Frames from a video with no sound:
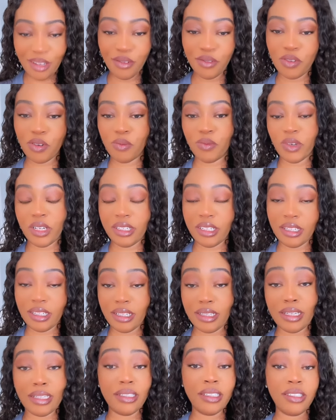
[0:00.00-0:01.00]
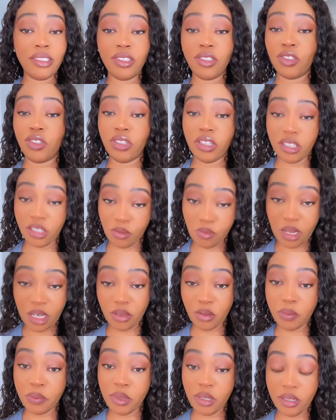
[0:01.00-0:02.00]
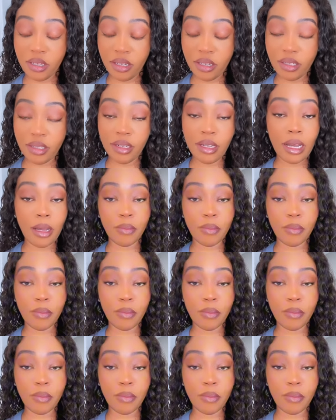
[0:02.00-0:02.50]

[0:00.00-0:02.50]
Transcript: from one another. This is just my opinion.